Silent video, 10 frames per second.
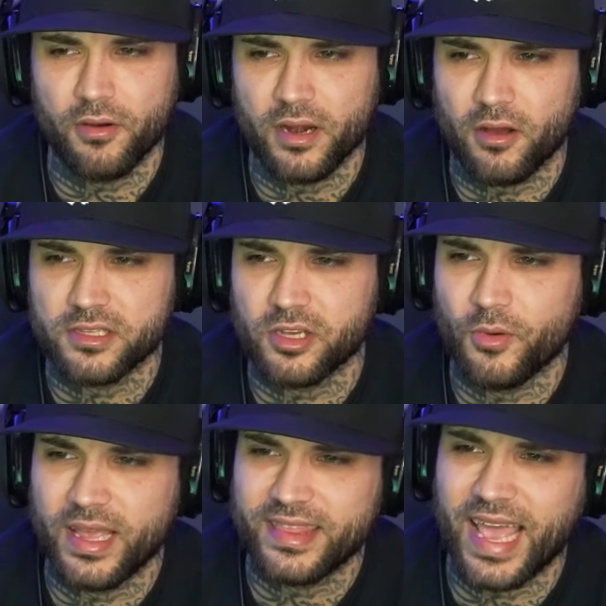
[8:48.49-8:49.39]
And also
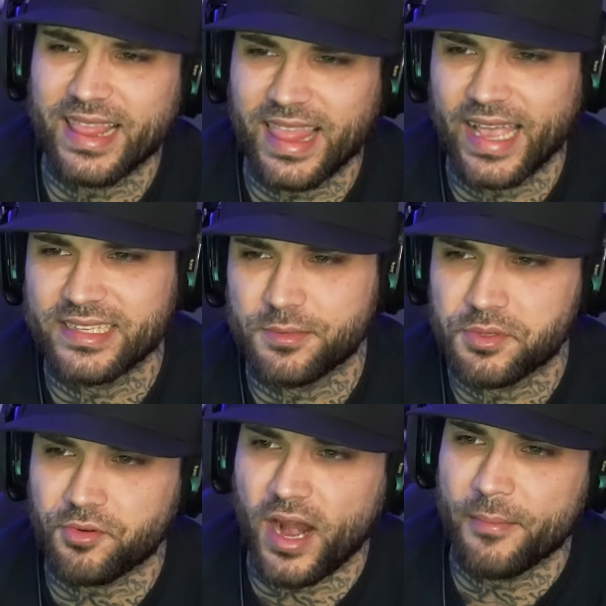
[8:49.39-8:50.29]
hit that like,
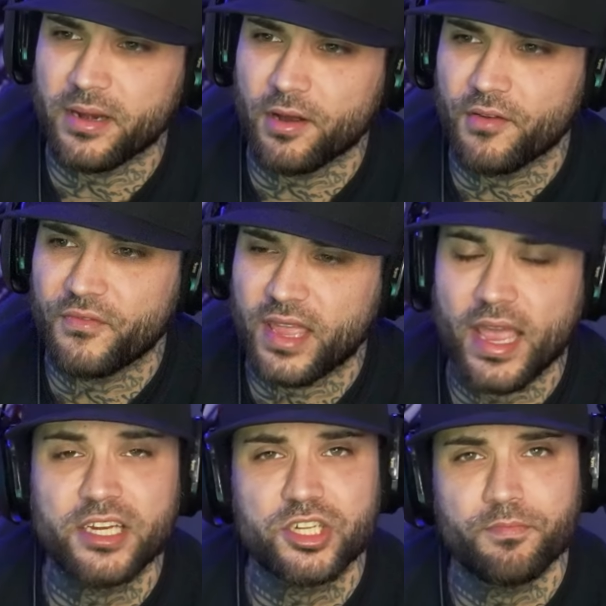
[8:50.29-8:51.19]
subscribe, and
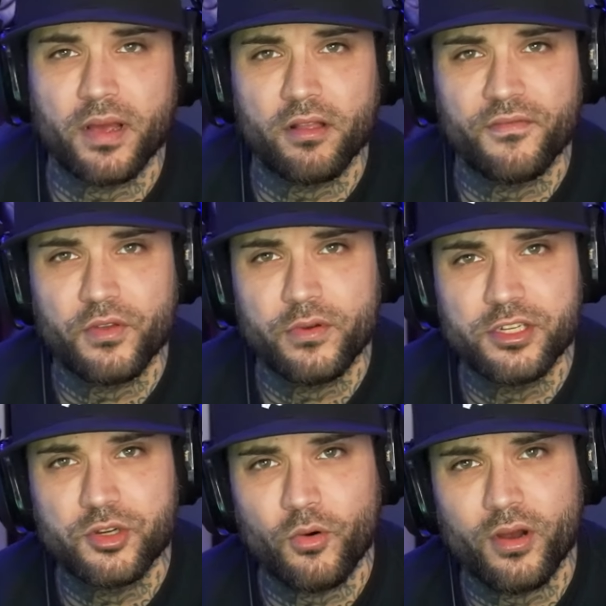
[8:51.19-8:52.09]
notification bell if you
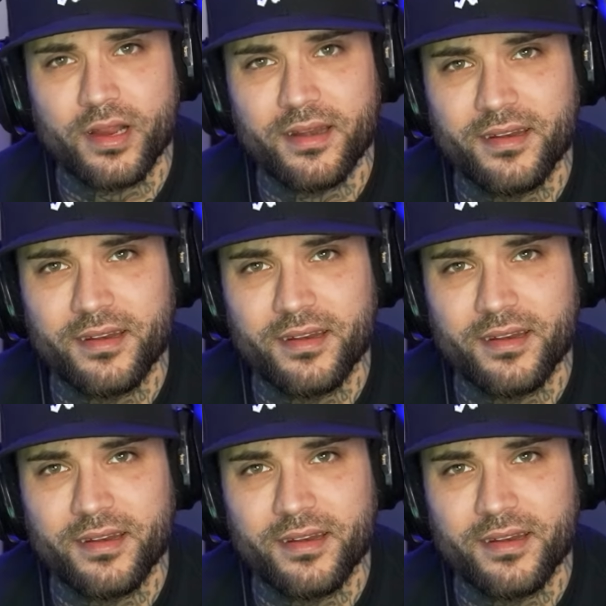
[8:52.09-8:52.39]
enjoy.